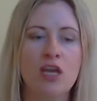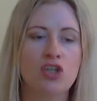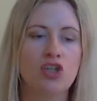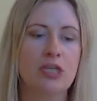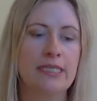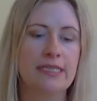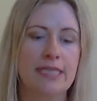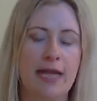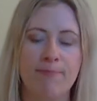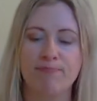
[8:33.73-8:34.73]
she's
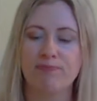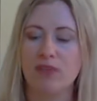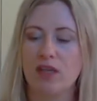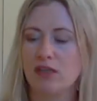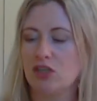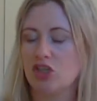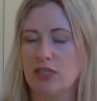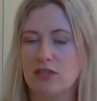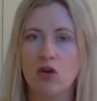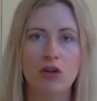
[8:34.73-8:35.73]

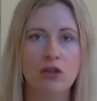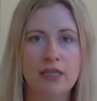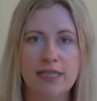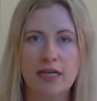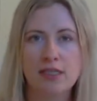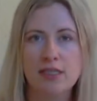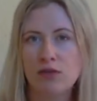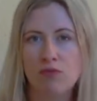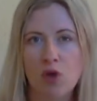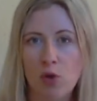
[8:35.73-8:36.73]
got all her ducks in a
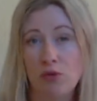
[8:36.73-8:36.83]
row,